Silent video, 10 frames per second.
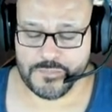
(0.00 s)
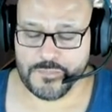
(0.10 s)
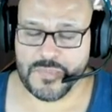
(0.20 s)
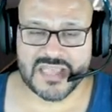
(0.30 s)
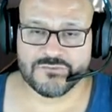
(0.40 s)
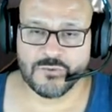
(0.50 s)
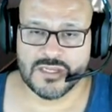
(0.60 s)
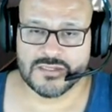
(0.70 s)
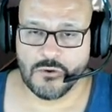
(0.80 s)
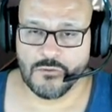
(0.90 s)
Best
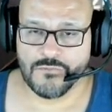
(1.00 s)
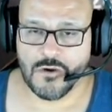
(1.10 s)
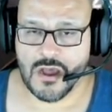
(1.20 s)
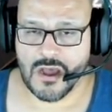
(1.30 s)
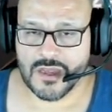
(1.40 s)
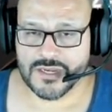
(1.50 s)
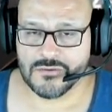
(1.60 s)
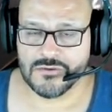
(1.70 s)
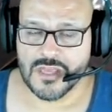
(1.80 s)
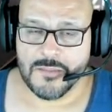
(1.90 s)
one overall
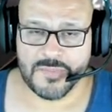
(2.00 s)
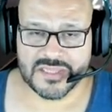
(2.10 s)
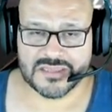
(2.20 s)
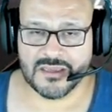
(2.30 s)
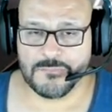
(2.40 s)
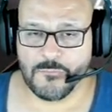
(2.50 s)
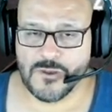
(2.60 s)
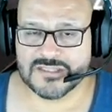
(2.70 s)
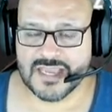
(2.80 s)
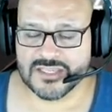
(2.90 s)
audio, but the
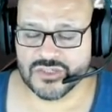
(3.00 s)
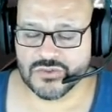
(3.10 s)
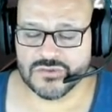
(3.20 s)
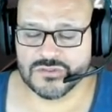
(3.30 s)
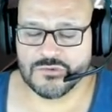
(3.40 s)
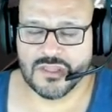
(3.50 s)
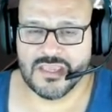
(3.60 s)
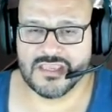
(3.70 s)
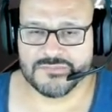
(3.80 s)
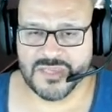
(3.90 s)
ones I choose were
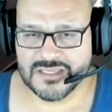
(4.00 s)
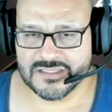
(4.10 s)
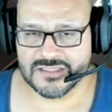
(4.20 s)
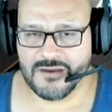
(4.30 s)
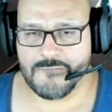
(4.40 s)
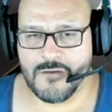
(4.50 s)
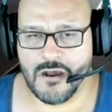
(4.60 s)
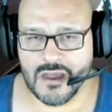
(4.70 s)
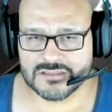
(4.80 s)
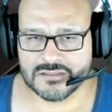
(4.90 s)
these because they're
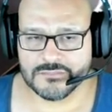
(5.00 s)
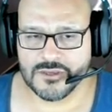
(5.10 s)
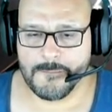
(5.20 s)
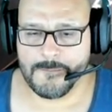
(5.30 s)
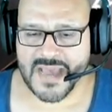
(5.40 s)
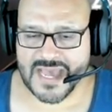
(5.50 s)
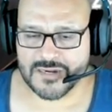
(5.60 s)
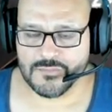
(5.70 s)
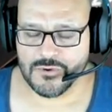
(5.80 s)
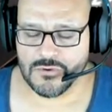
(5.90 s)
awesome,
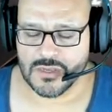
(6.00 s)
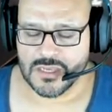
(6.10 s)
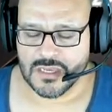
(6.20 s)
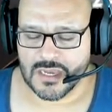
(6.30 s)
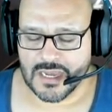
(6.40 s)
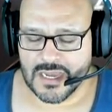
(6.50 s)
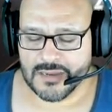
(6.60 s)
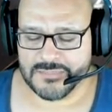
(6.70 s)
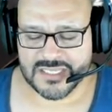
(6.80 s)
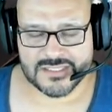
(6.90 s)
compatible,
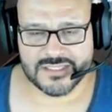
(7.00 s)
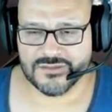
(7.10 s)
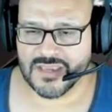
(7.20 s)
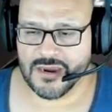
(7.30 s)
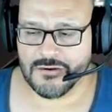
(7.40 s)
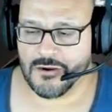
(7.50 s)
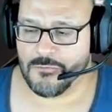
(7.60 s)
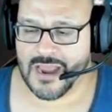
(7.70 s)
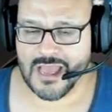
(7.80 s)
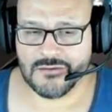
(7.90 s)
um, easy to carry
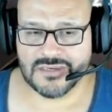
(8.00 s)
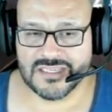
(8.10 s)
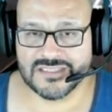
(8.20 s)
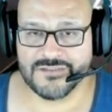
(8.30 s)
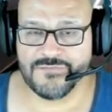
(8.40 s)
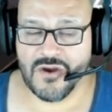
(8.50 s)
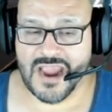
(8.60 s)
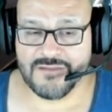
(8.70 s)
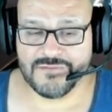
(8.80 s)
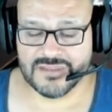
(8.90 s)
around, easy for
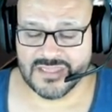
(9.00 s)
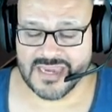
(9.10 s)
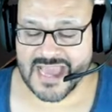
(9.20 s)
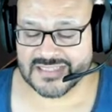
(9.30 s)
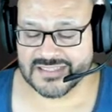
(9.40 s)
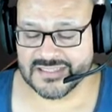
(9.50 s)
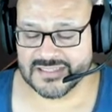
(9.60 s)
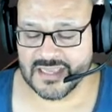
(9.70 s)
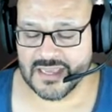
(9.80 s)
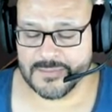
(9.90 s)
everything access.
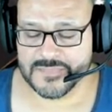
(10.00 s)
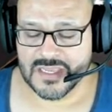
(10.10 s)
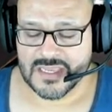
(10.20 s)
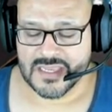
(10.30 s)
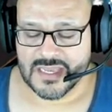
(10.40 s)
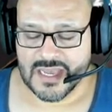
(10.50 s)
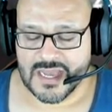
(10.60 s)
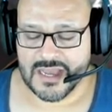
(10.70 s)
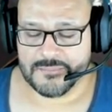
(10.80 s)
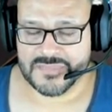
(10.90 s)
Um,
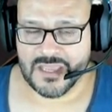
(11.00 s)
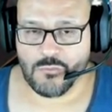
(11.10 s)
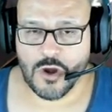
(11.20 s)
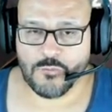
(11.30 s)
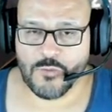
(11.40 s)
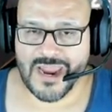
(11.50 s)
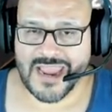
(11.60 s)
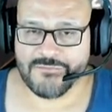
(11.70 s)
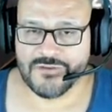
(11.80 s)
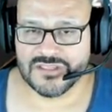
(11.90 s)
um, they work with
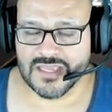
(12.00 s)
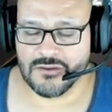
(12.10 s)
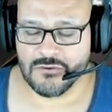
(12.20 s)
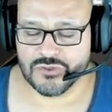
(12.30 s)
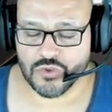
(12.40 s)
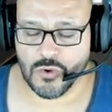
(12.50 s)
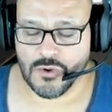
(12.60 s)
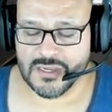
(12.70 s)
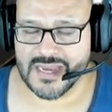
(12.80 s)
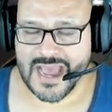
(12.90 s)
every single
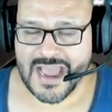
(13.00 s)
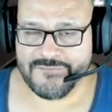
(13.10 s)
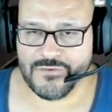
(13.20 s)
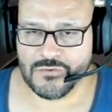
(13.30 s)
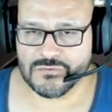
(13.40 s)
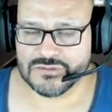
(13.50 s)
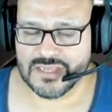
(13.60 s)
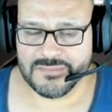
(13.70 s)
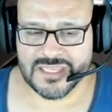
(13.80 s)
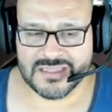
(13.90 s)
Droid, iPhones. I
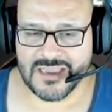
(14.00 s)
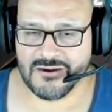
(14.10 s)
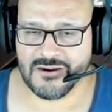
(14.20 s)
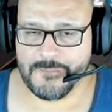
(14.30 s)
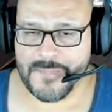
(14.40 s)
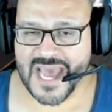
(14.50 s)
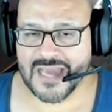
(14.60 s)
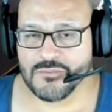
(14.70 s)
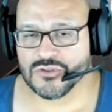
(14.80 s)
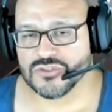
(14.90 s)
mean, they're
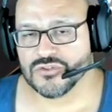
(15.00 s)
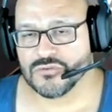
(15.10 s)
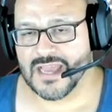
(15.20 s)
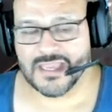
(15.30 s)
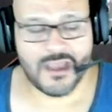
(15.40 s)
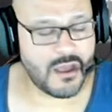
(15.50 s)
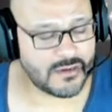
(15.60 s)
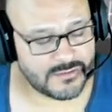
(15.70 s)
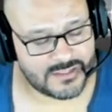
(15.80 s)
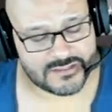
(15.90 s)
compatible too. Like all
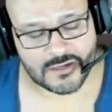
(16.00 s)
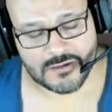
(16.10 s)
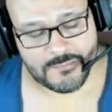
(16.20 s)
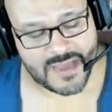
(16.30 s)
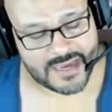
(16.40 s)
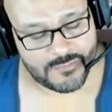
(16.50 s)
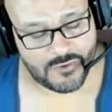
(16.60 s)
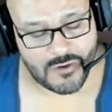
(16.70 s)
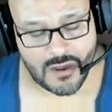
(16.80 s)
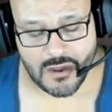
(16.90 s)
of these are
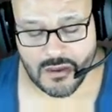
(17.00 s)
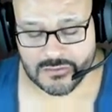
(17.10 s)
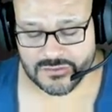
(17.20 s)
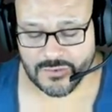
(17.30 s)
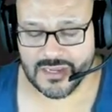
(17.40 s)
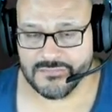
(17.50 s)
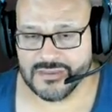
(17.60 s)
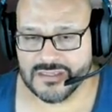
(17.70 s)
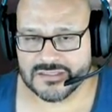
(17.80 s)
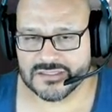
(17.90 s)
compatible. All three of
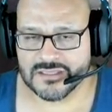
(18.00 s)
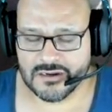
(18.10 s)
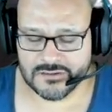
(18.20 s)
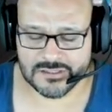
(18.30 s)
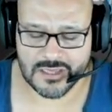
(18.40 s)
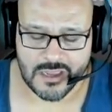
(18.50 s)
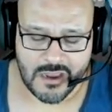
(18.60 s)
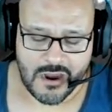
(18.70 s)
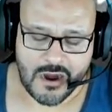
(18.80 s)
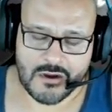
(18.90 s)
these suckers
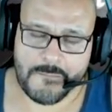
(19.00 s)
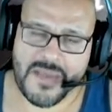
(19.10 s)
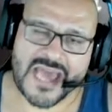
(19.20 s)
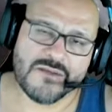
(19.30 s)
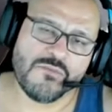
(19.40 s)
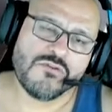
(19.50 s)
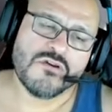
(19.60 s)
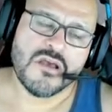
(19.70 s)
are compatible.